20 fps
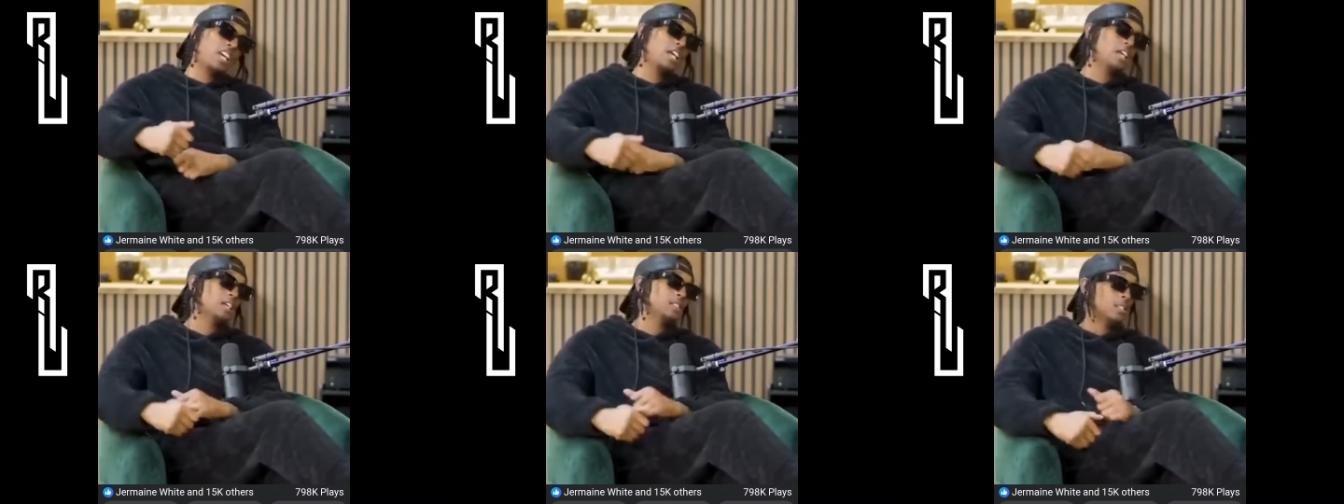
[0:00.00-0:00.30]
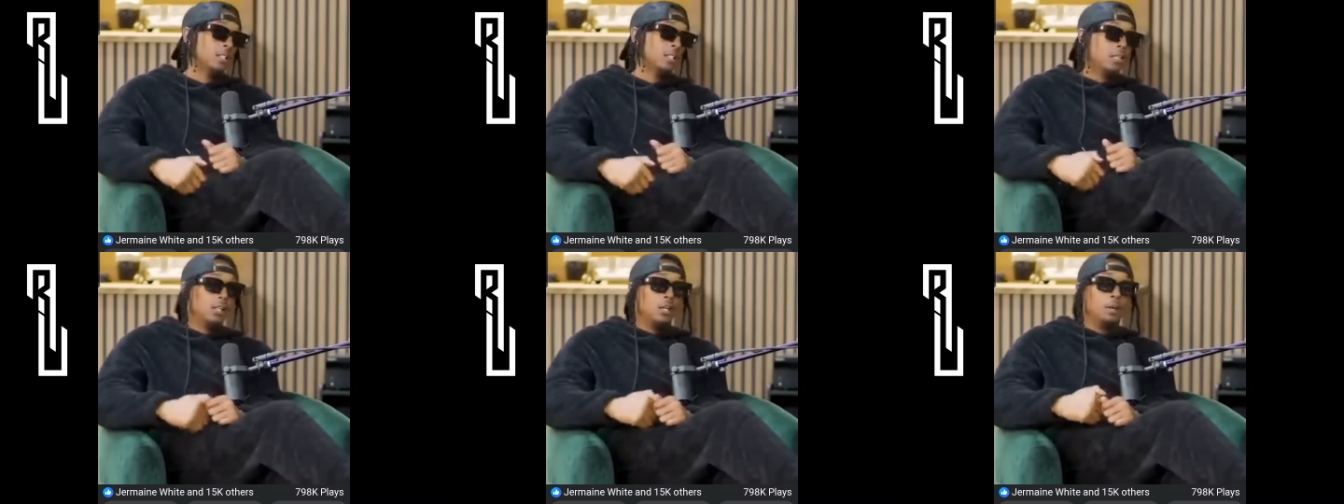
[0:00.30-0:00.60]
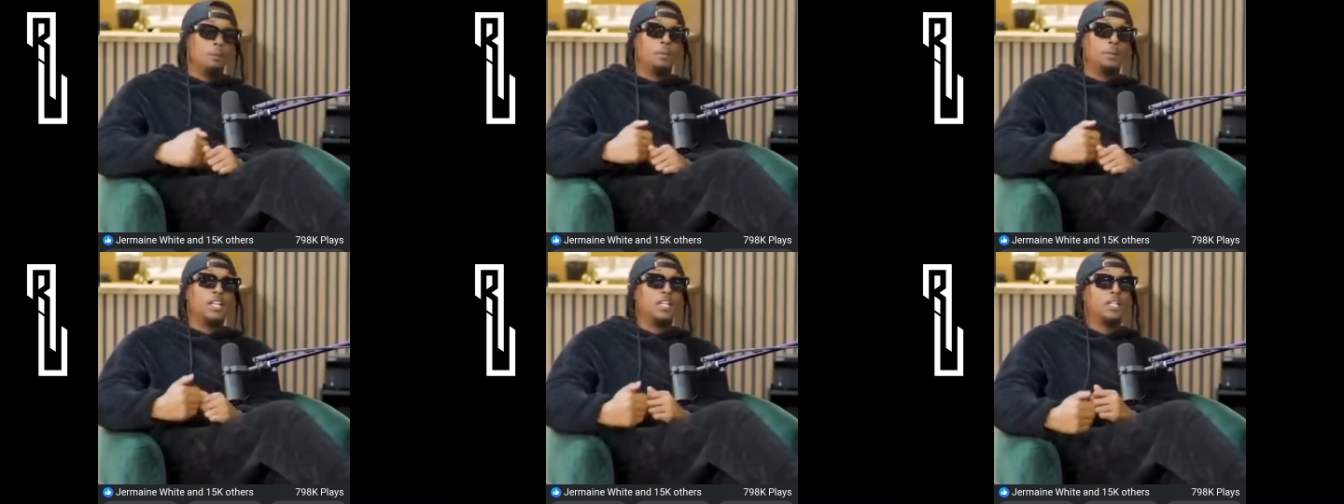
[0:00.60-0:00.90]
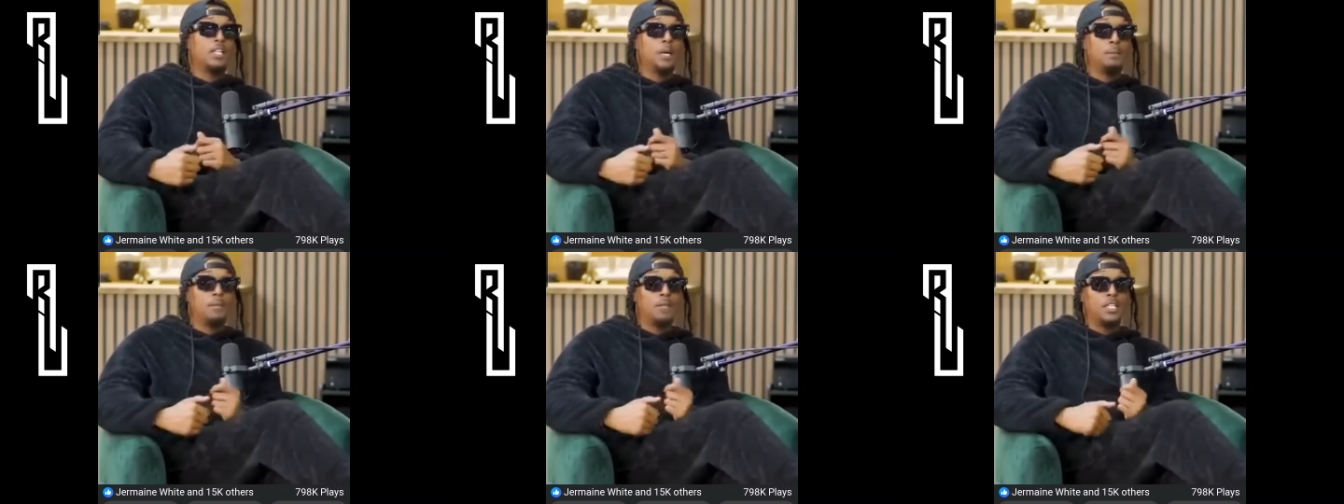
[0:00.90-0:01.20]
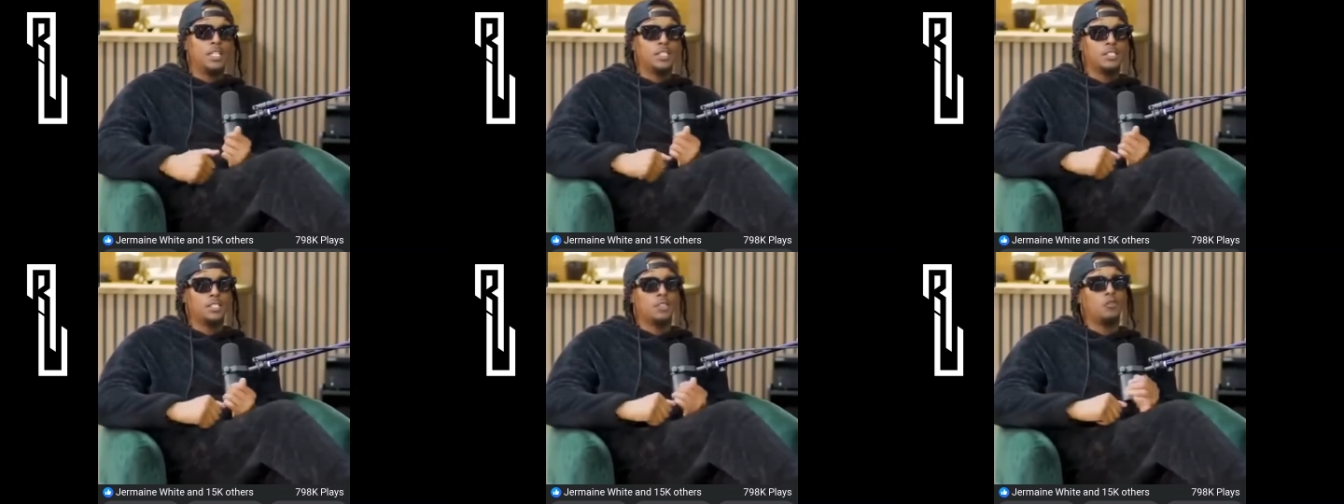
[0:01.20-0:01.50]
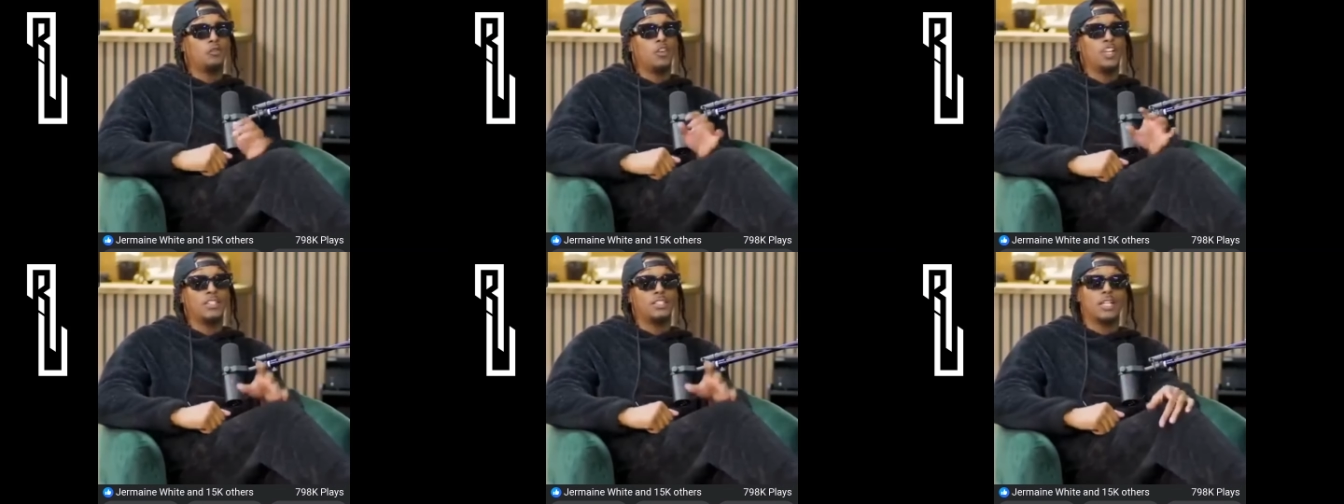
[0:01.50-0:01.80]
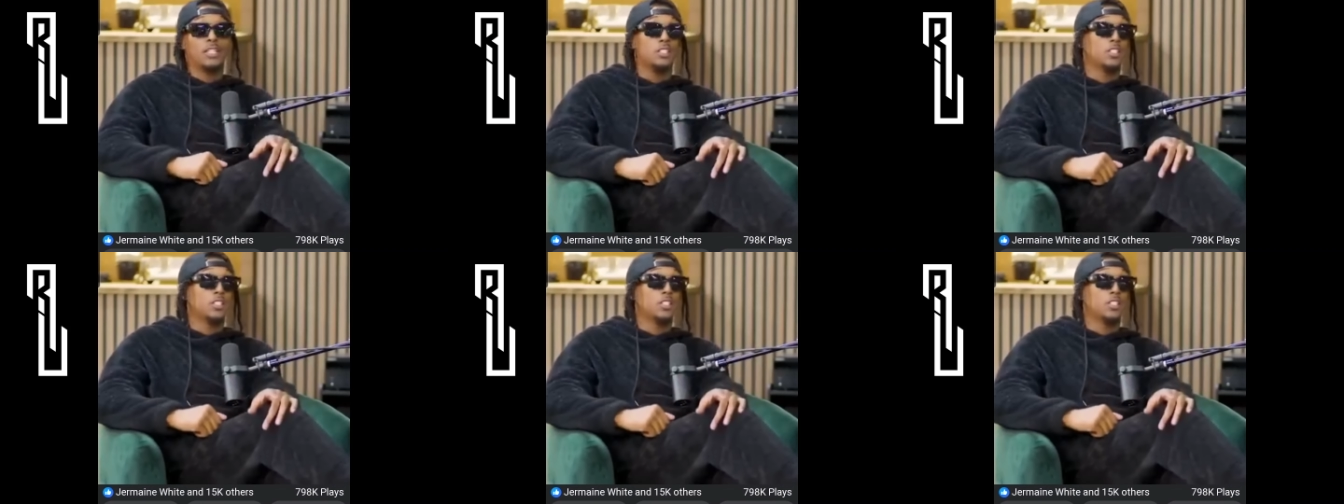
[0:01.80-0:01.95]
fast. Money coming in so fast.